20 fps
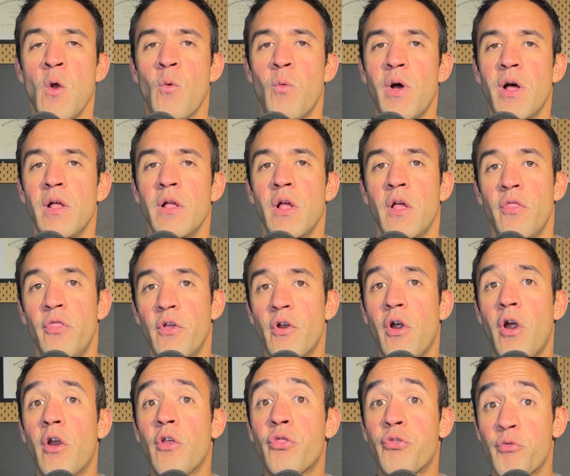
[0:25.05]
Well,
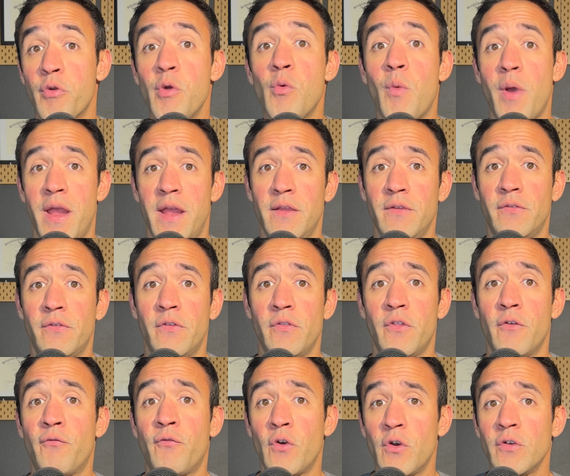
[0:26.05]
there are three ways.
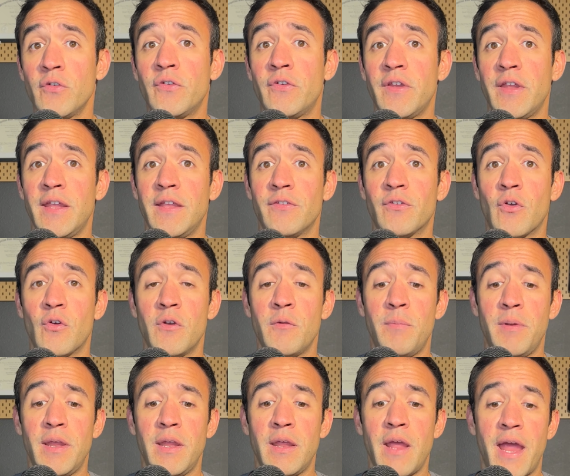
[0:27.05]
The first is going to
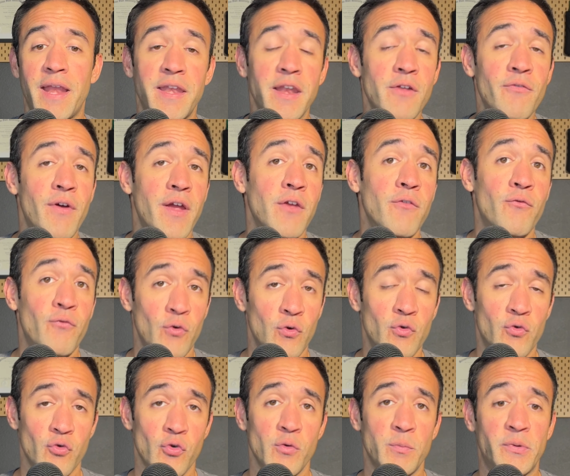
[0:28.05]
be identifying
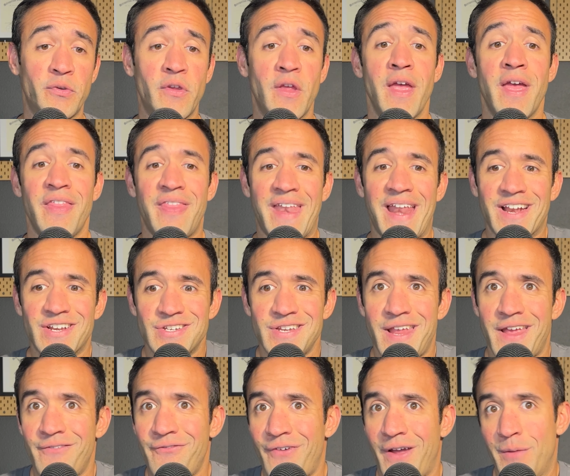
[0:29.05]
food groups that actually
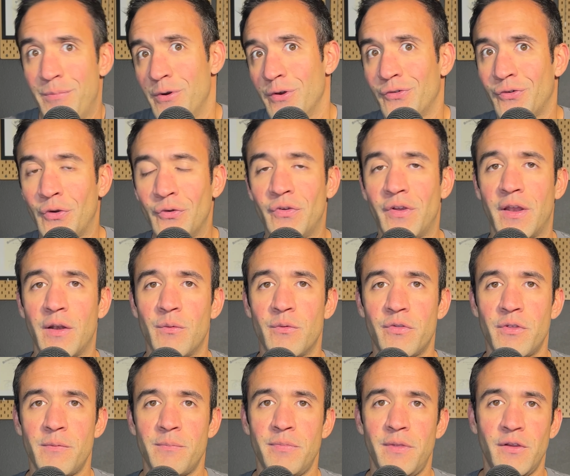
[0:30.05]
have fiber associated with them.